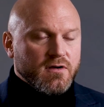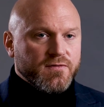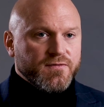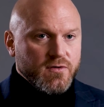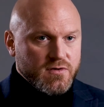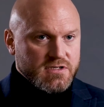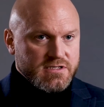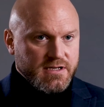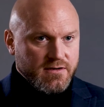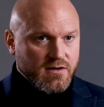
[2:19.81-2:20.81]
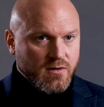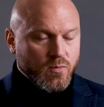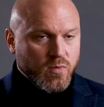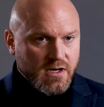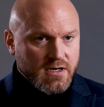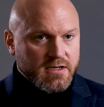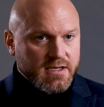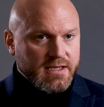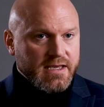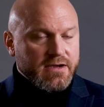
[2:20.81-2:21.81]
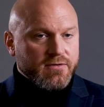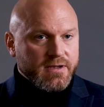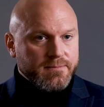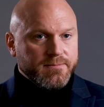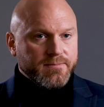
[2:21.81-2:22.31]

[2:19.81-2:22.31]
focusing on one key area.